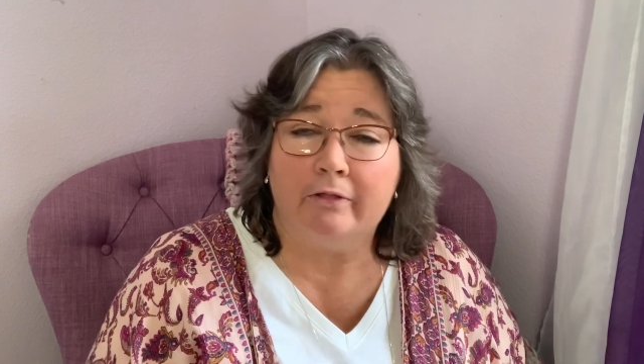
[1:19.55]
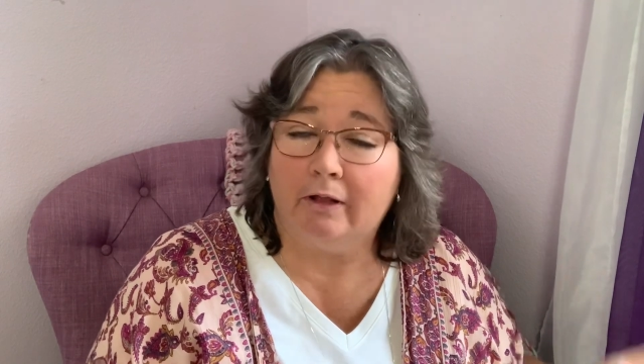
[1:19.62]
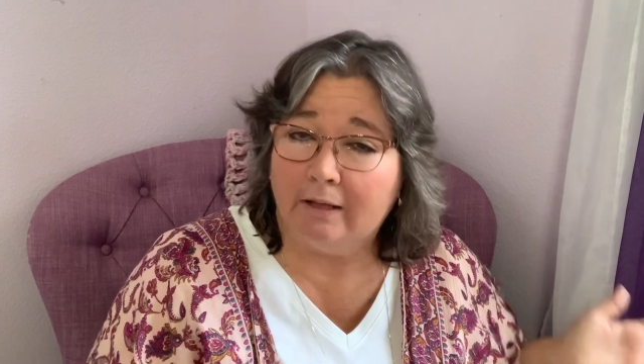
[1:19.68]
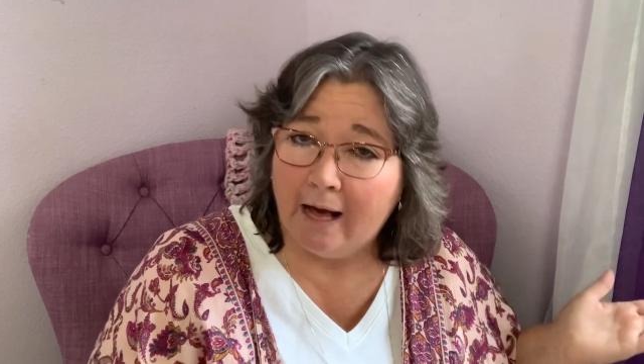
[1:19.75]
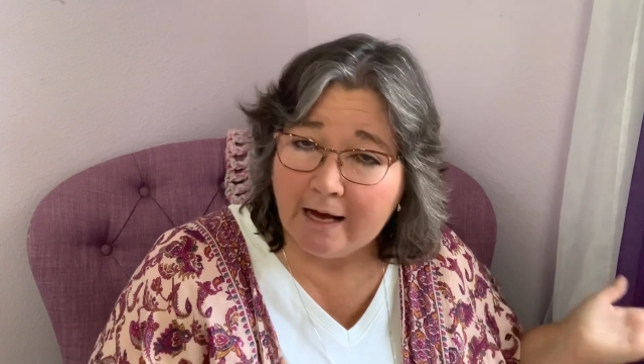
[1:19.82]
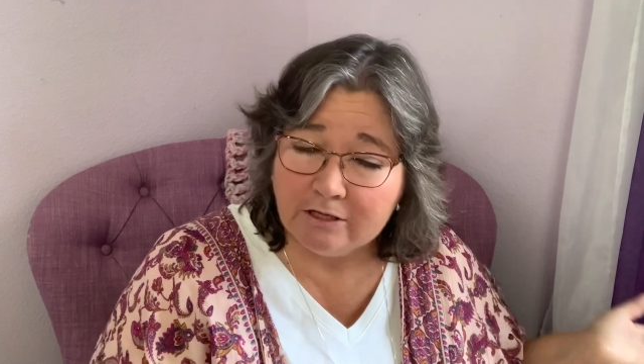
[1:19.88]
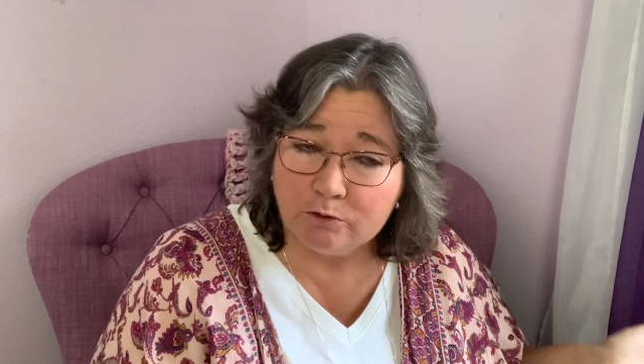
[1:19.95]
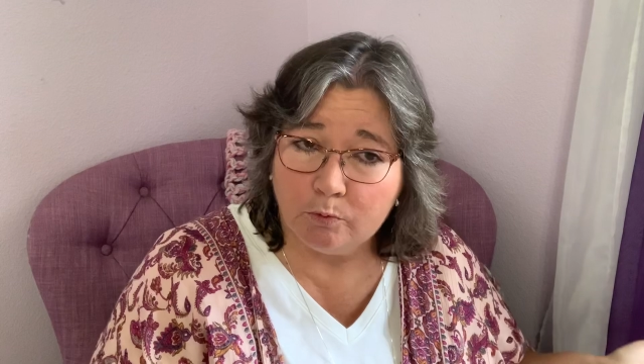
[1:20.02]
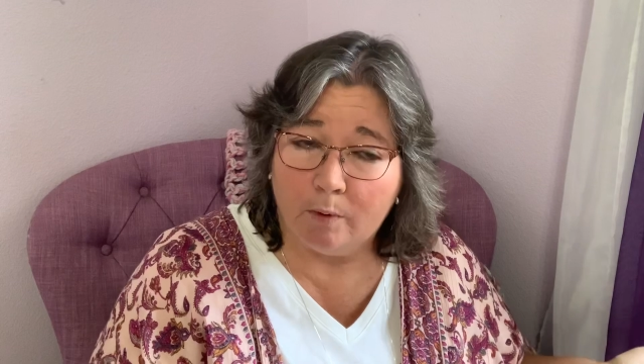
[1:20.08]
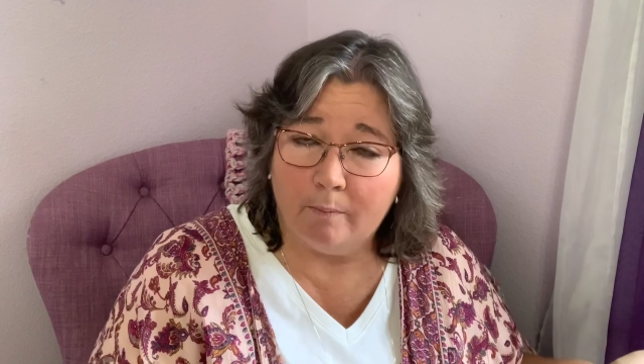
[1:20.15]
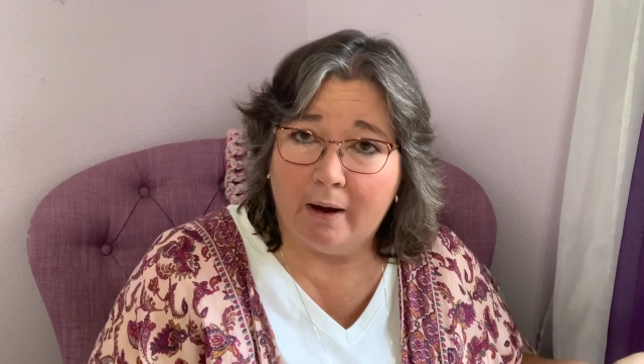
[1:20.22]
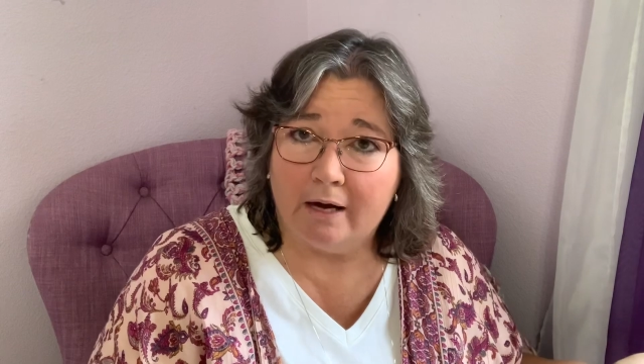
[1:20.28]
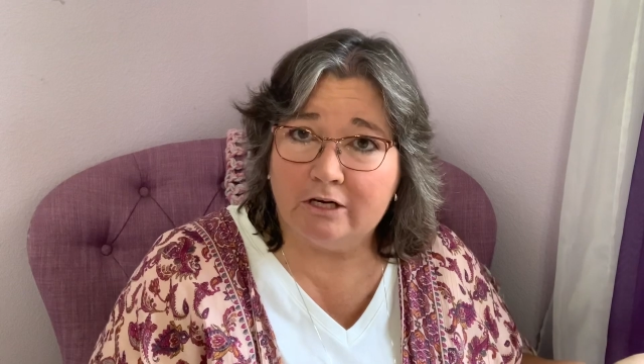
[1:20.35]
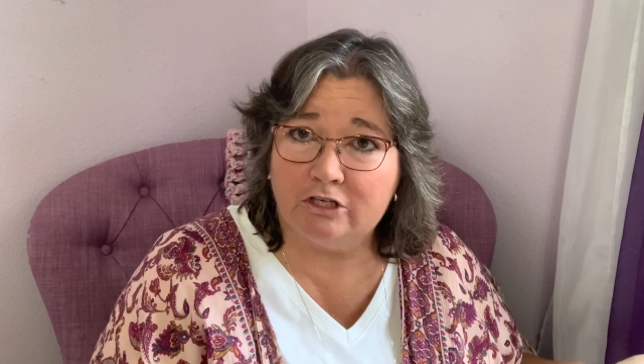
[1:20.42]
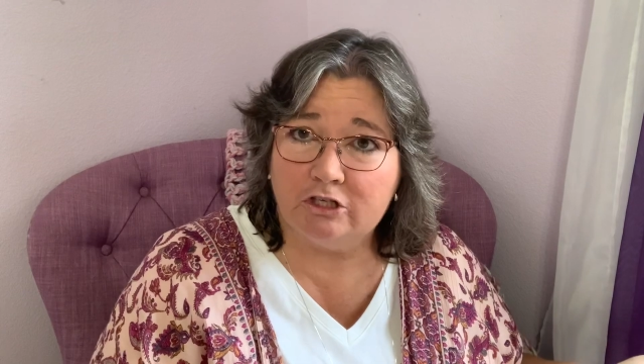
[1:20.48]
last One
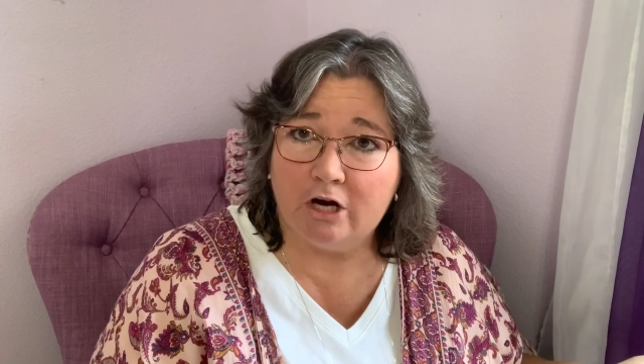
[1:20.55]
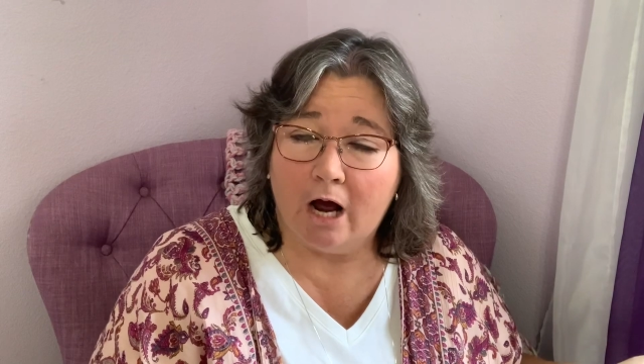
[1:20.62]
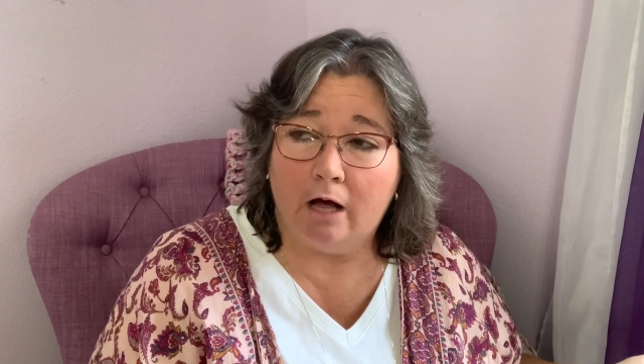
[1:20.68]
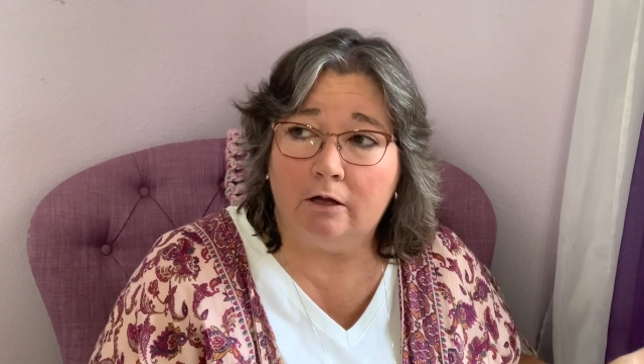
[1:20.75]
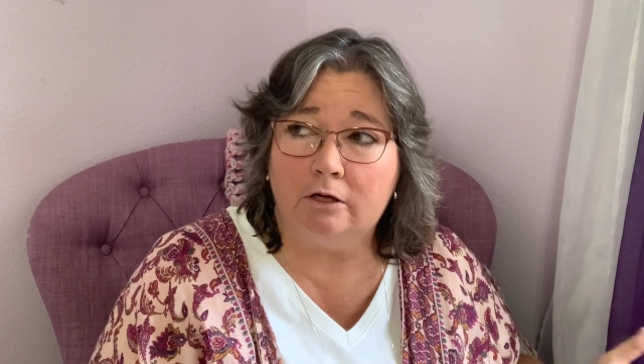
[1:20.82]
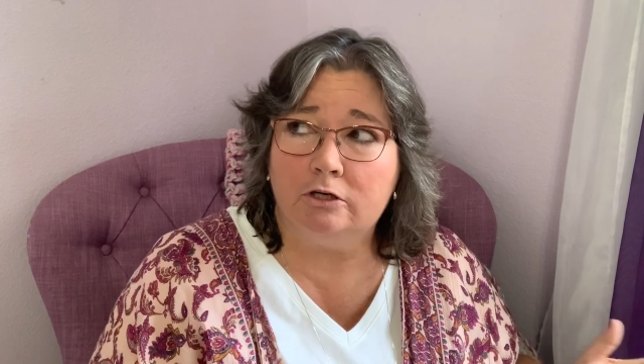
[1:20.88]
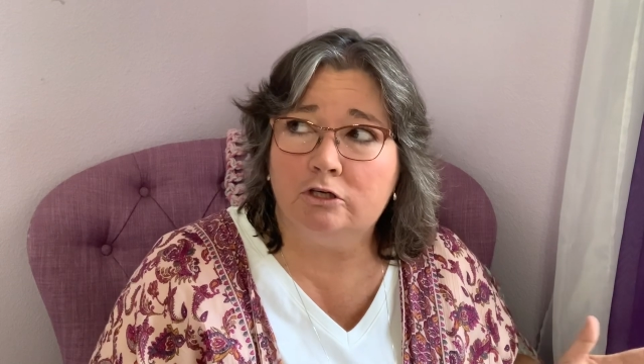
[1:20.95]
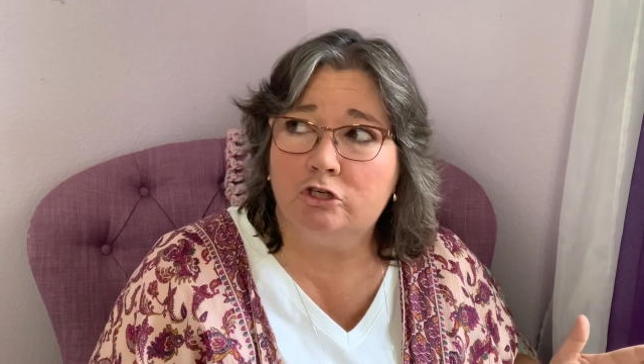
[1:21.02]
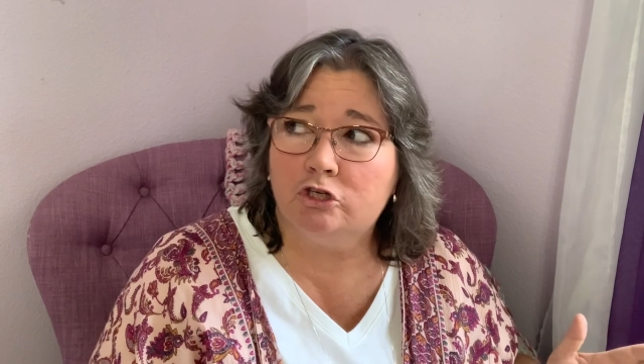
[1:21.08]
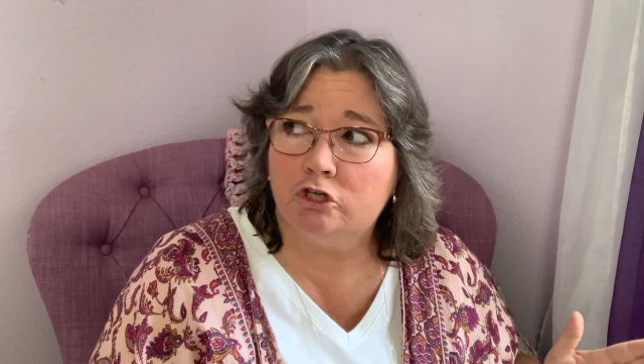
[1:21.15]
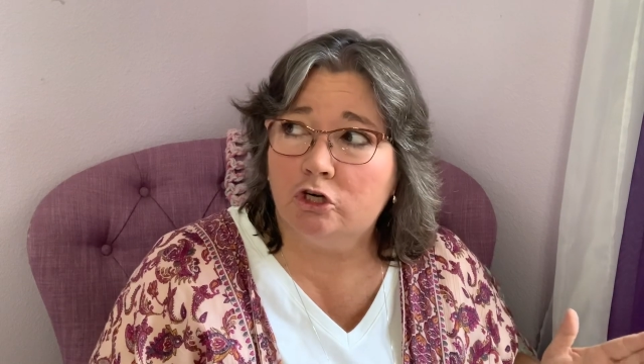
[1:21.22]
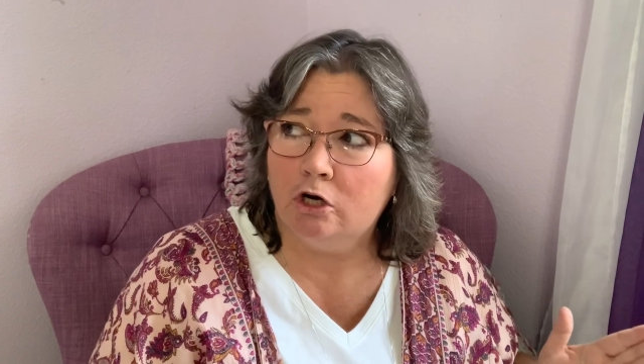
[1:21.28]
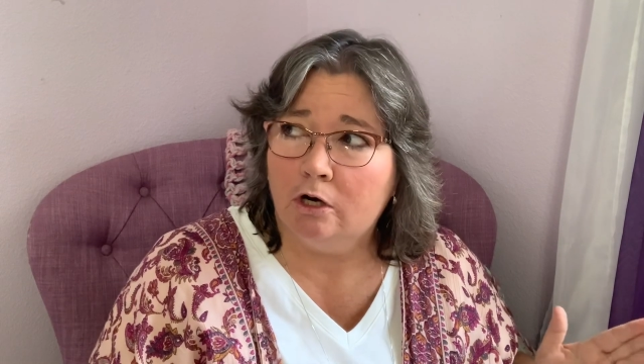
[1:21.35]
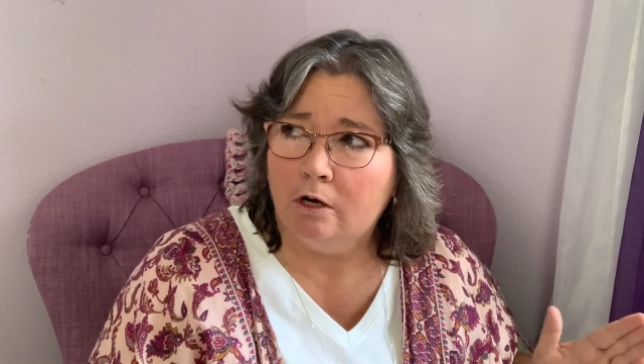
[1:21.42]
Box Challenge.